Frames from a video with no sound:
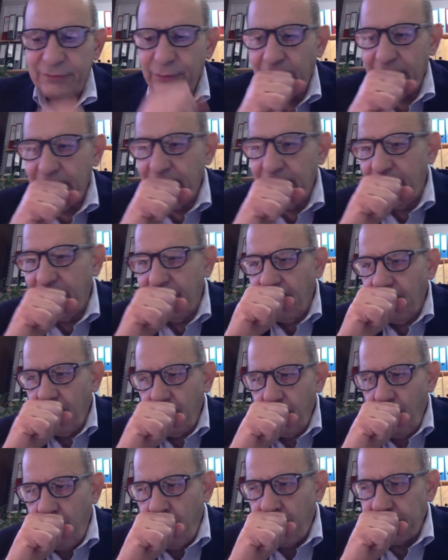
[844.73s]
why.
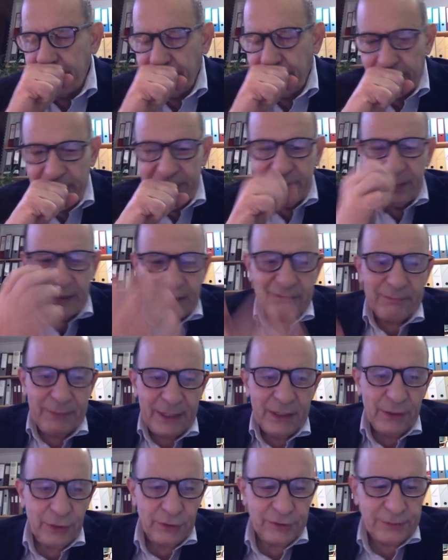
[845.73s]
The reason is
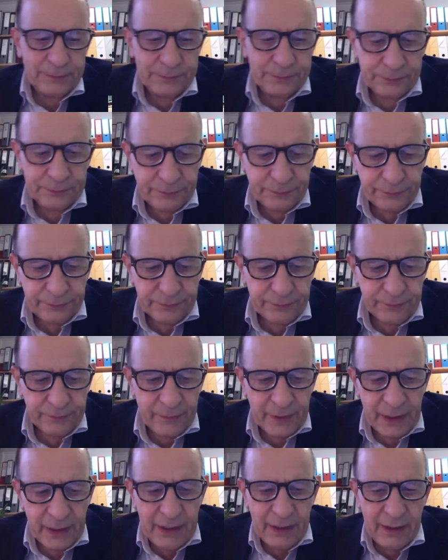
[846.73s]
because
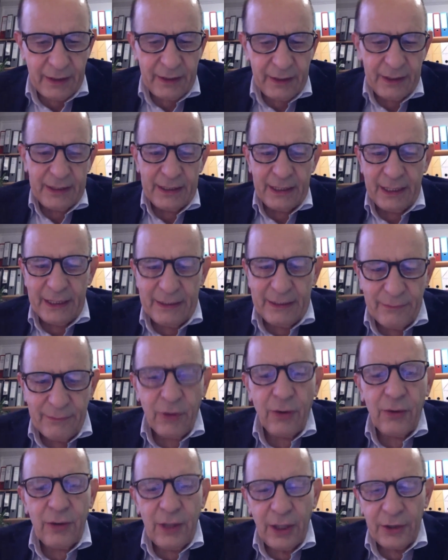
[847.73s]
in
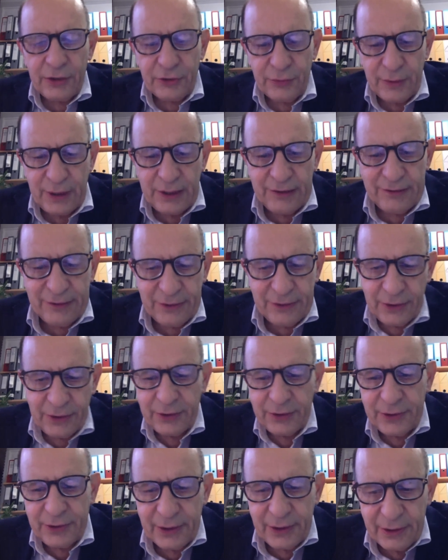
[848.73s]
more countries
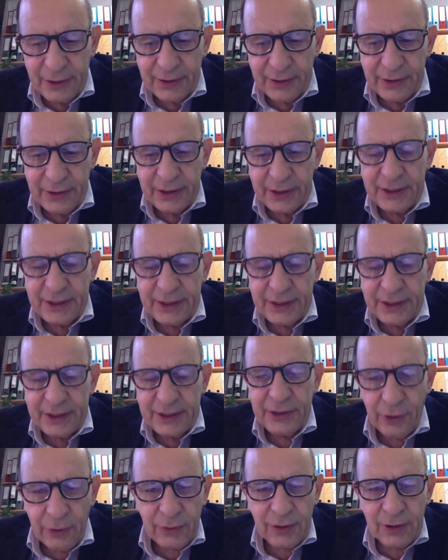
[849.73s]
the
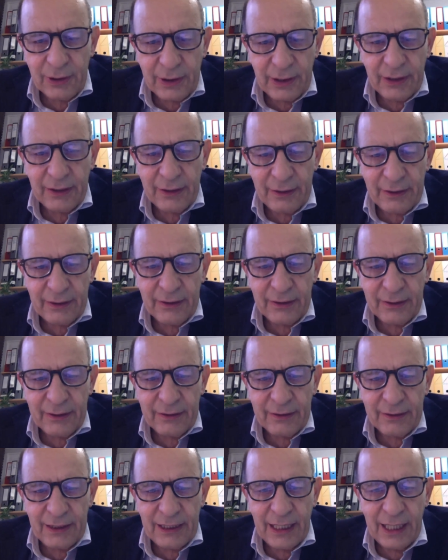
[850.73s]
oral
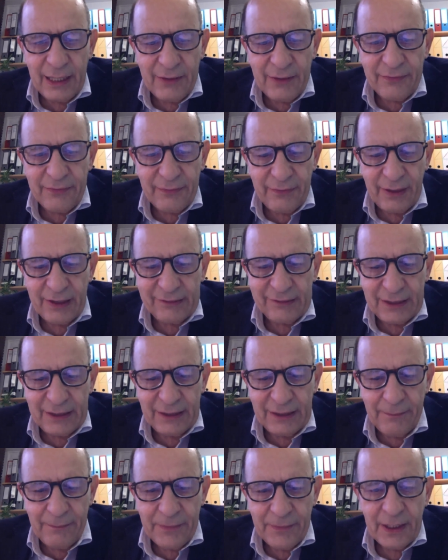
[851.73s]
live
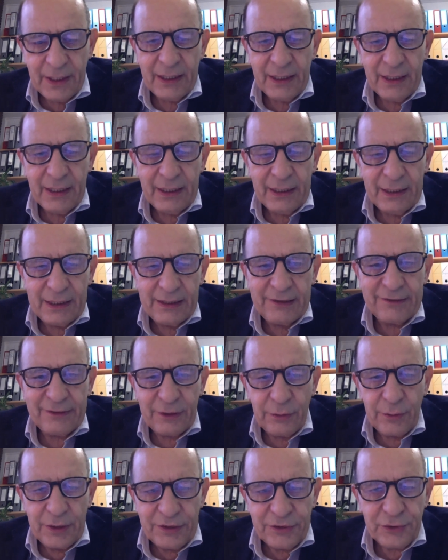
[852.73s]
vaccine
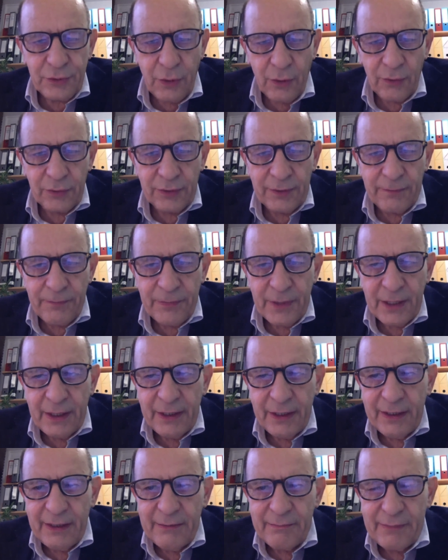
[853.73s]
is withdrawn,
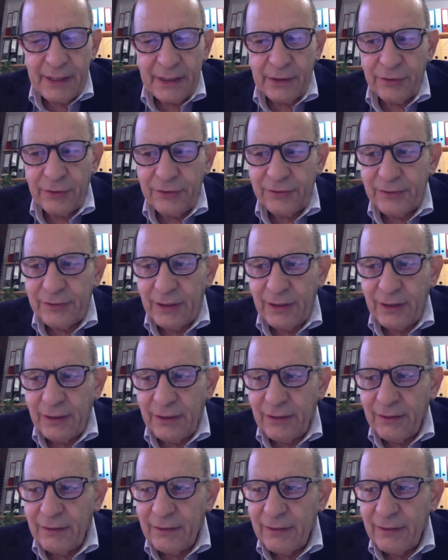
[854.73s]
because